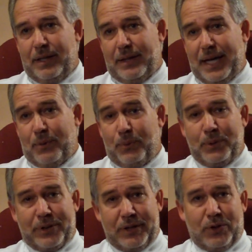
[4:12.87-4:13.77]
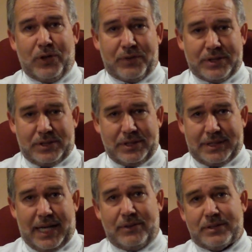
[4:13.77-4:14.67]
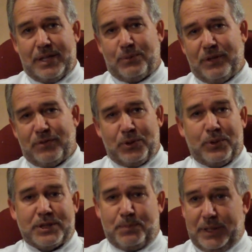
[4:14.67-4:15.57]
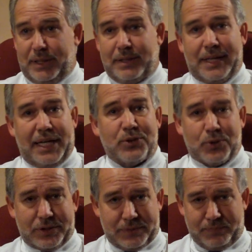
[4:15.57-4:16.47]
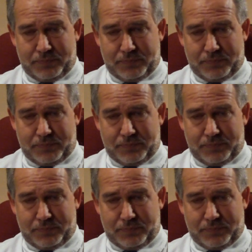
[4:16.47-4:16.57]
that we will get nervous to sounds that we view as being dangerous.